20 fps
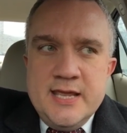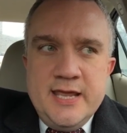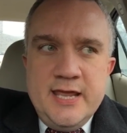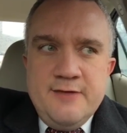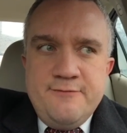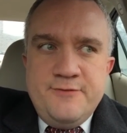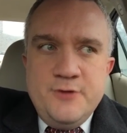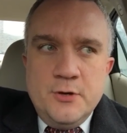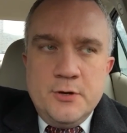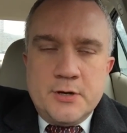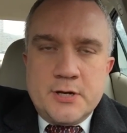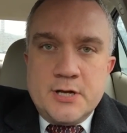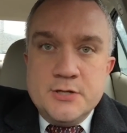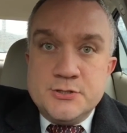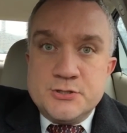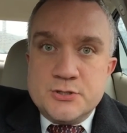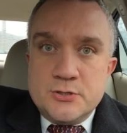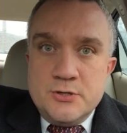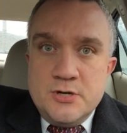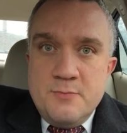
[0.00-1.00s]
if you're
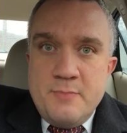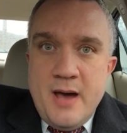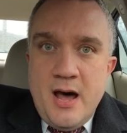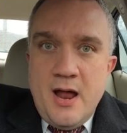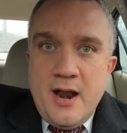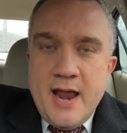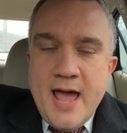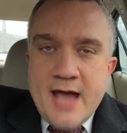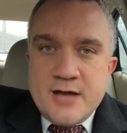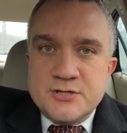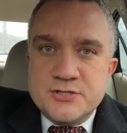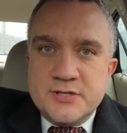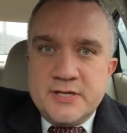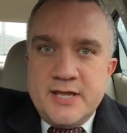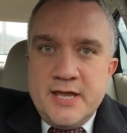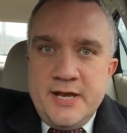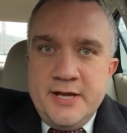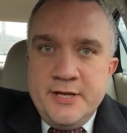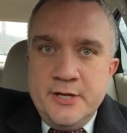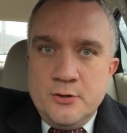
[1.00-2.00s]
concerned about actually
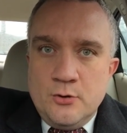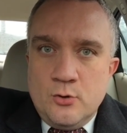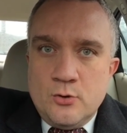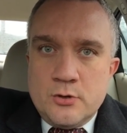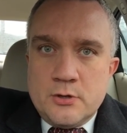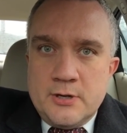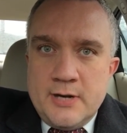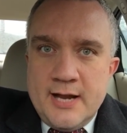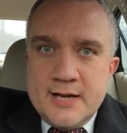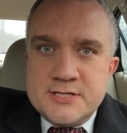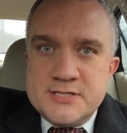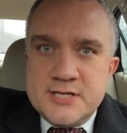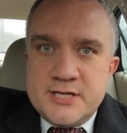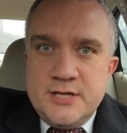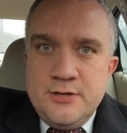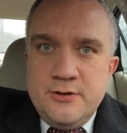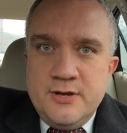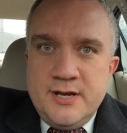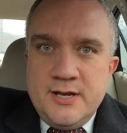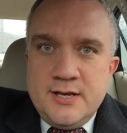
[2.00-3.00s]
getting your order
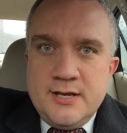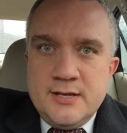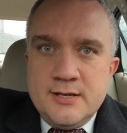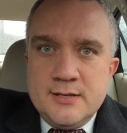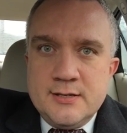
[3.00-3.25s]
executed.